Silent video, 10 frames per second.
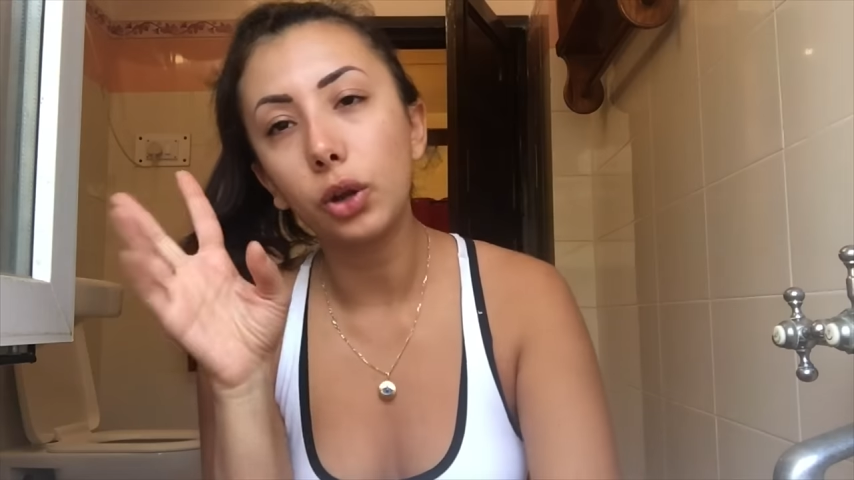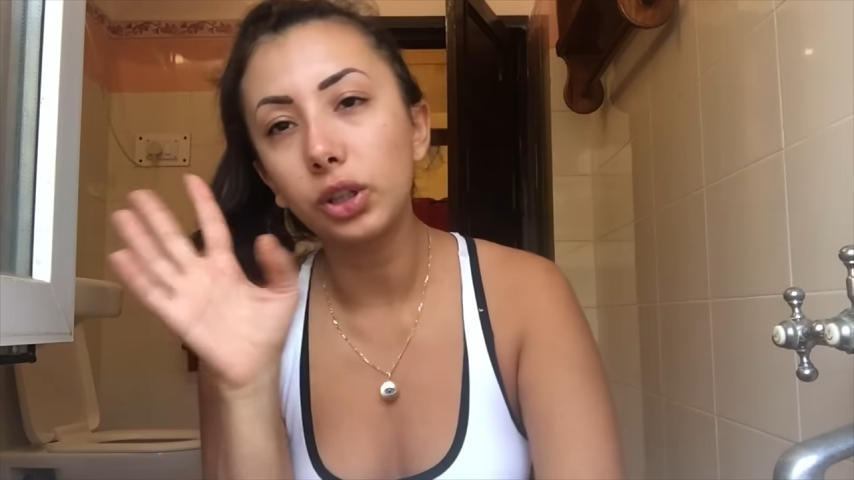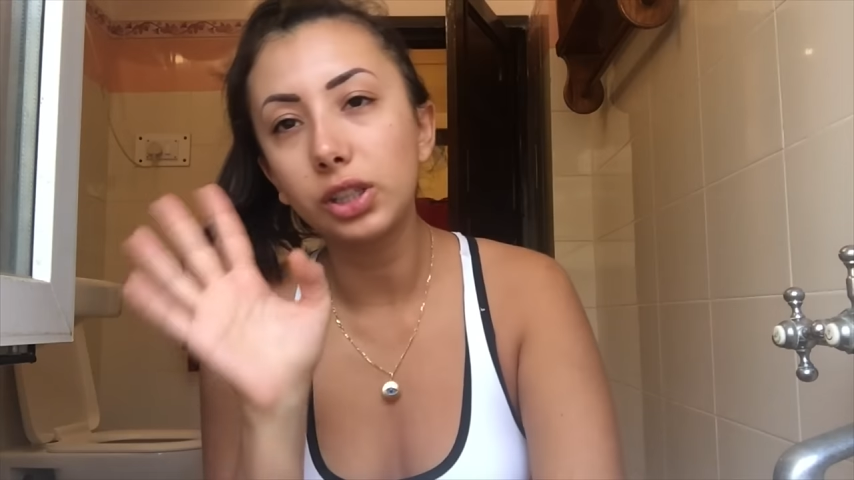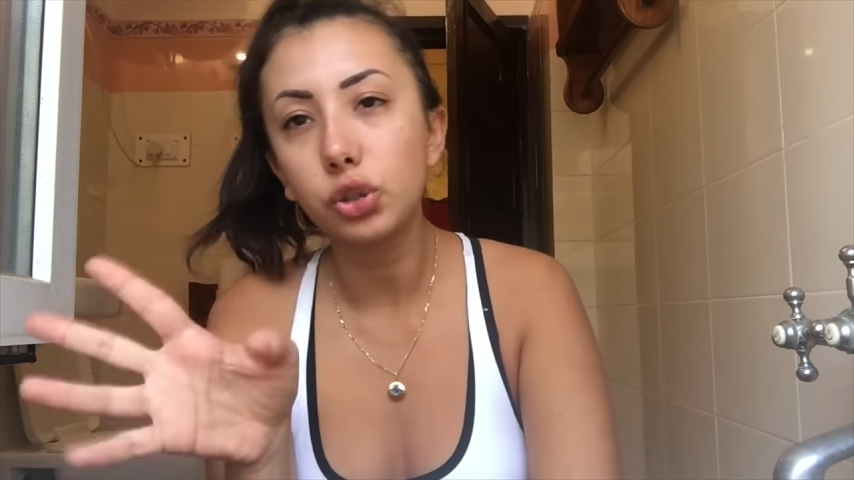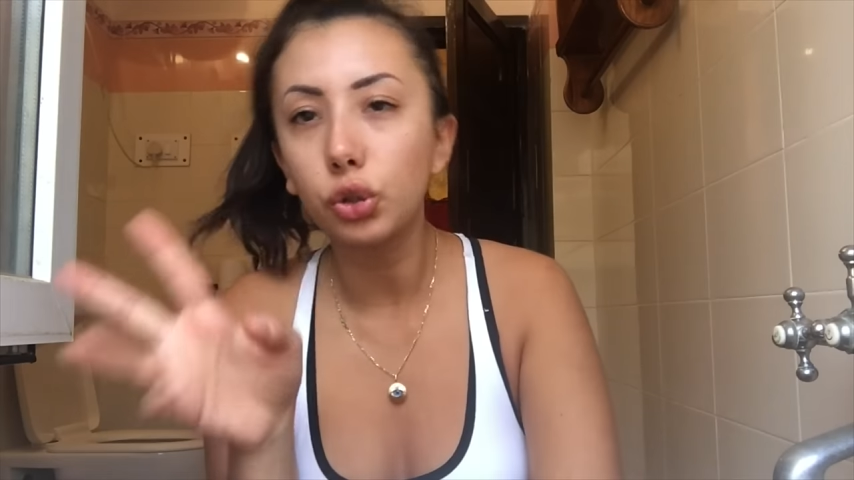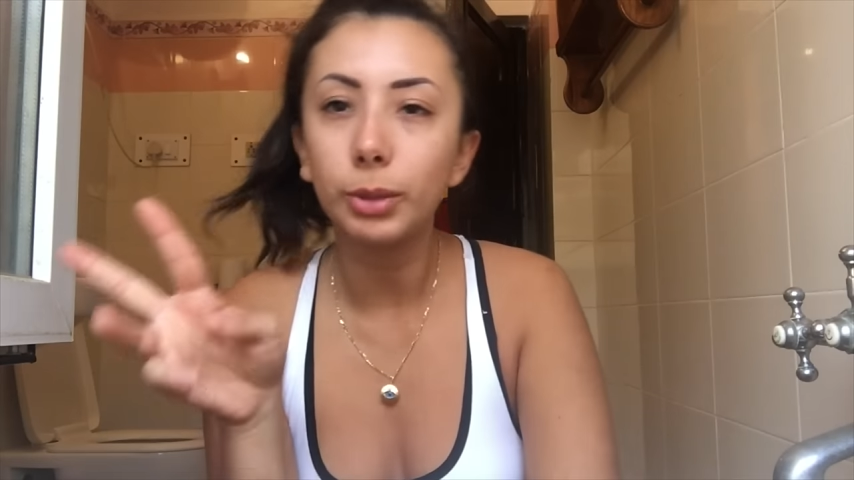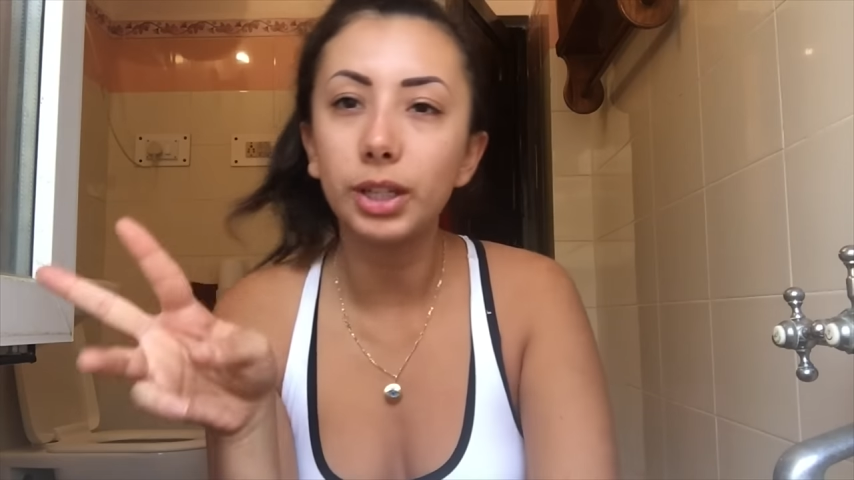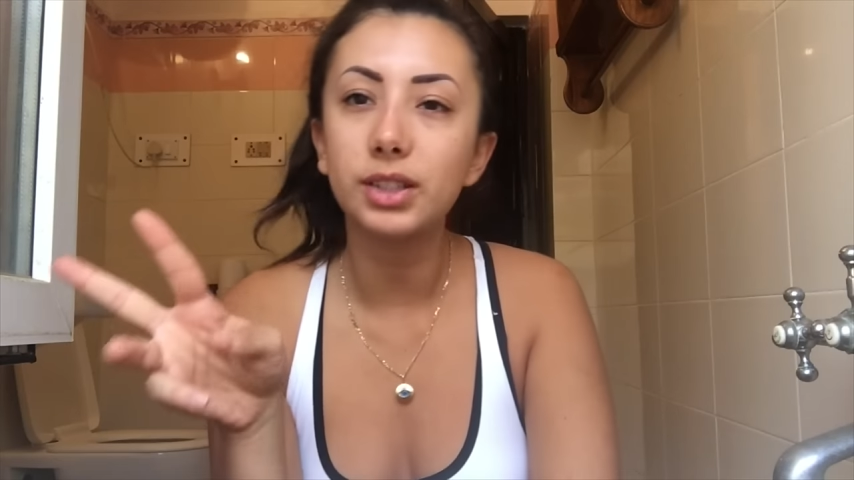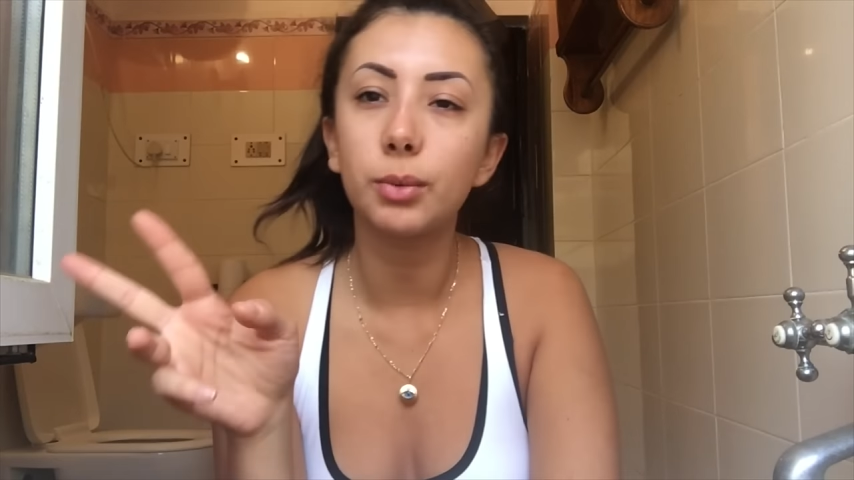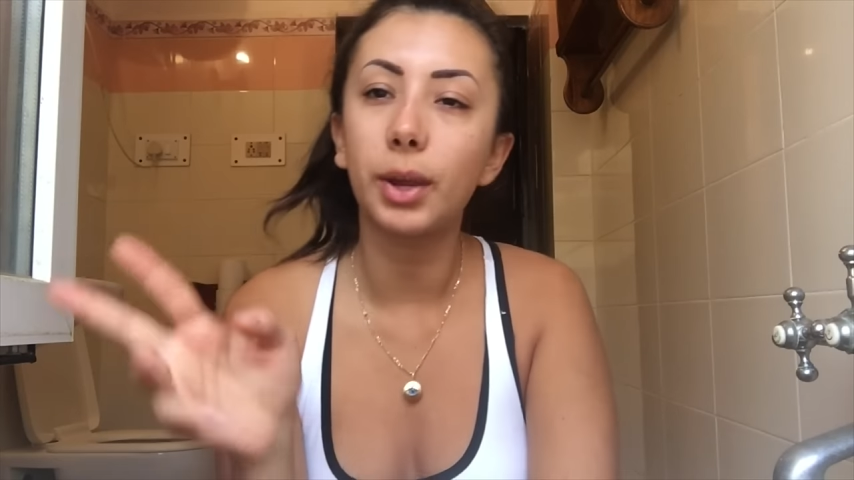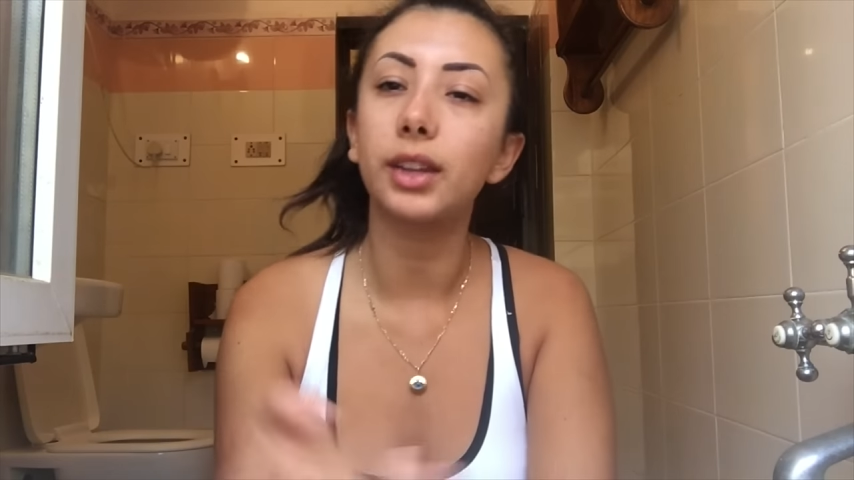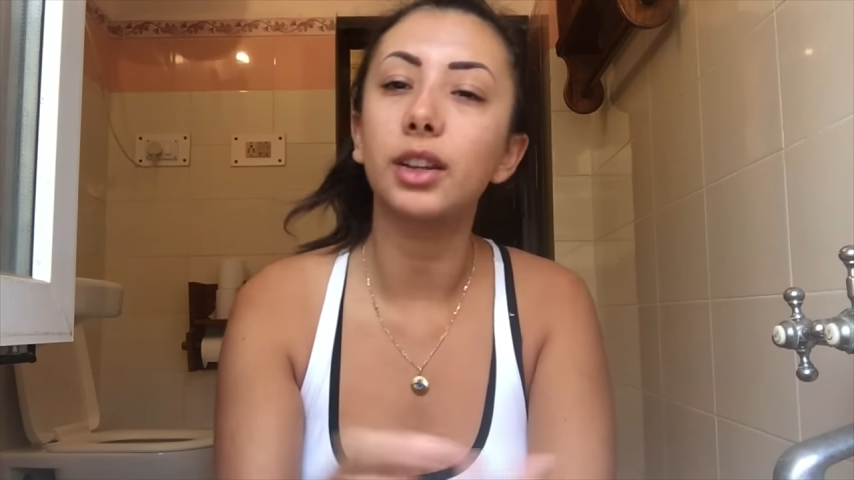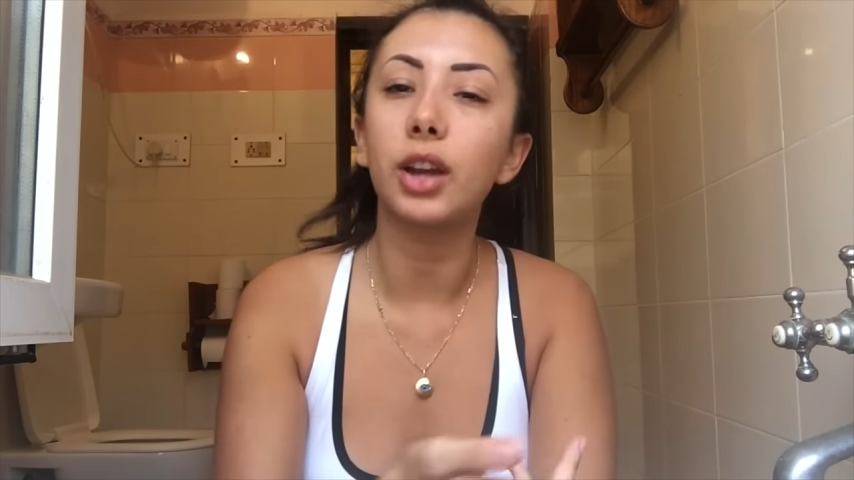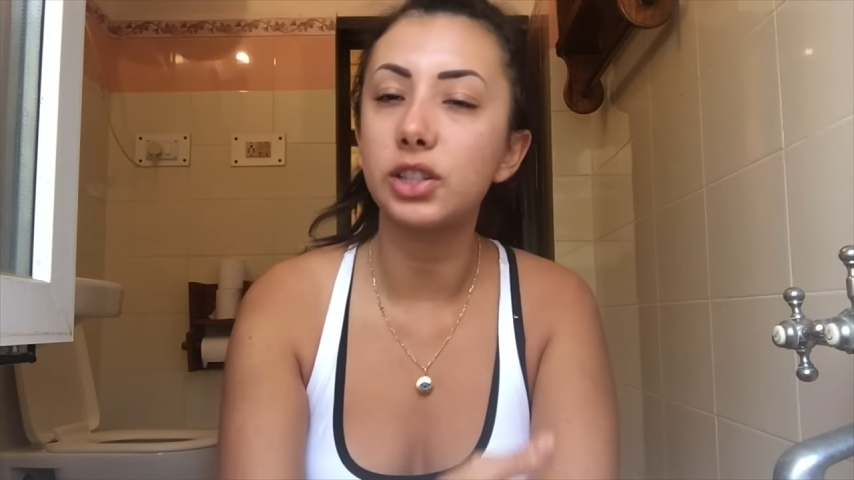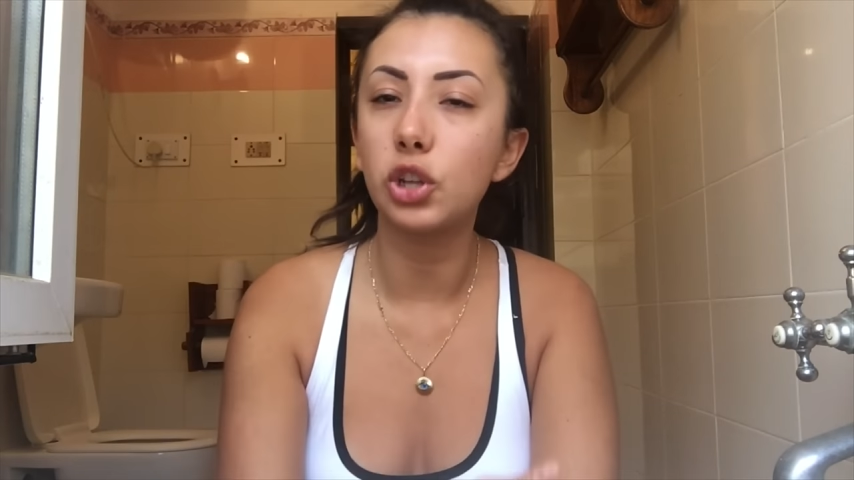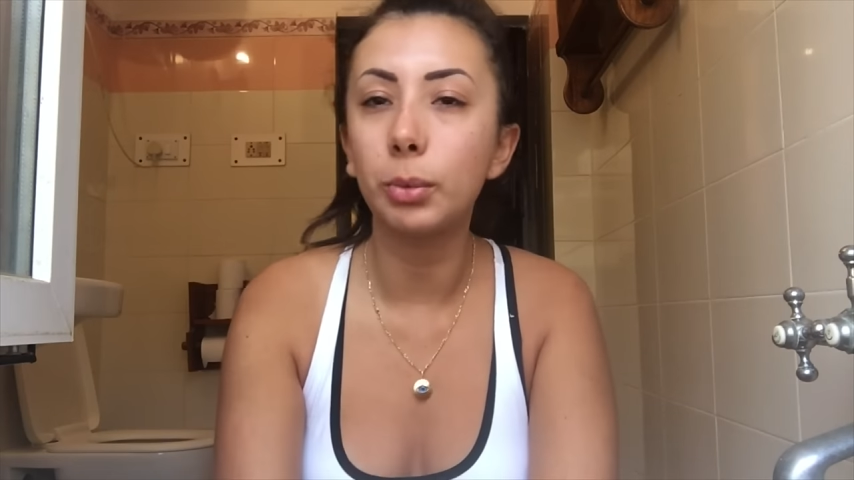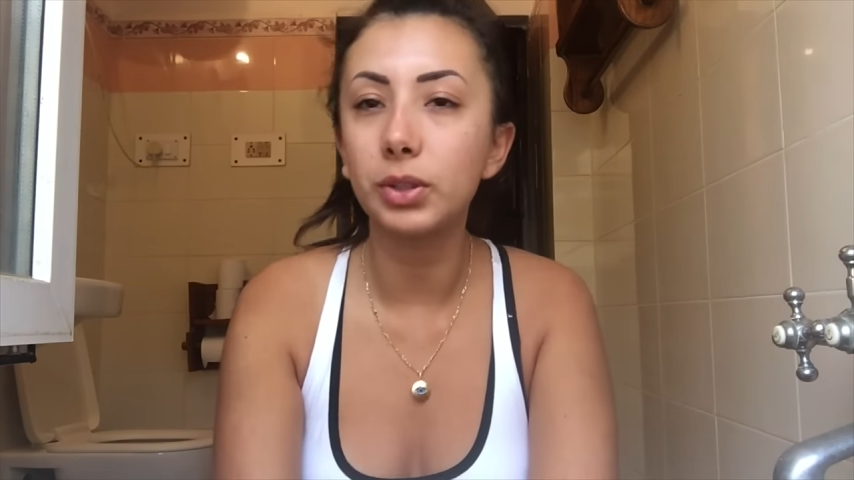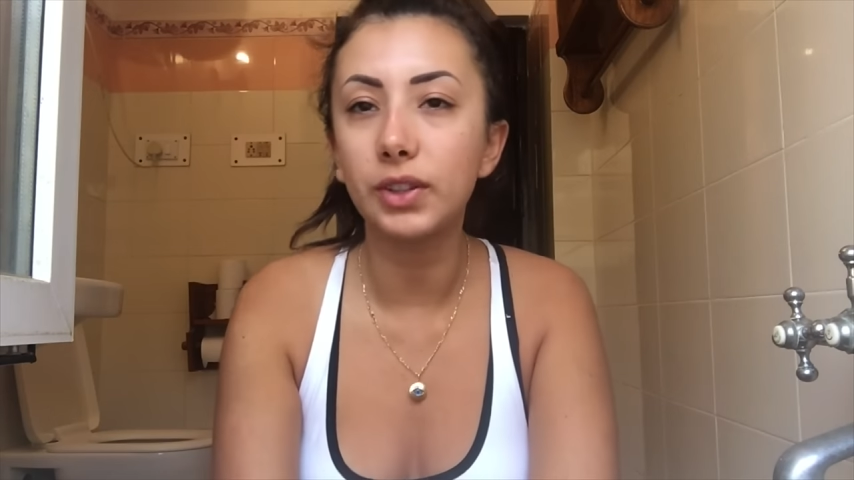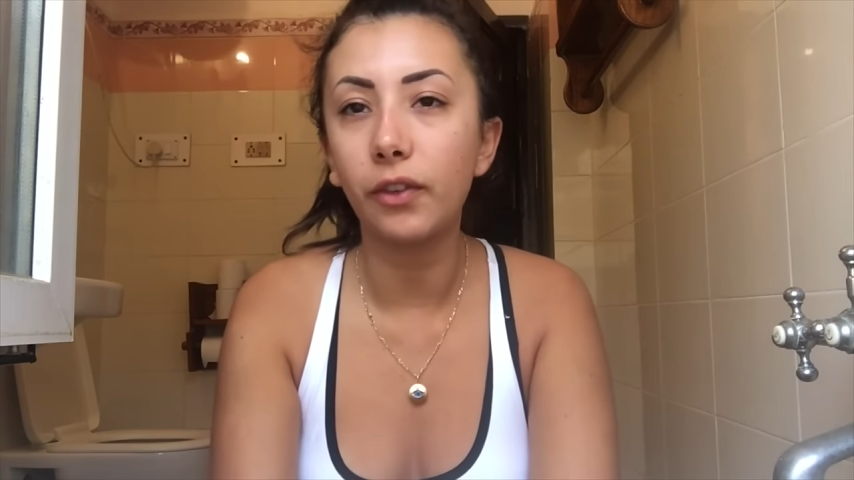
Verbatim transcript: only two minutes away. The guy told me it's a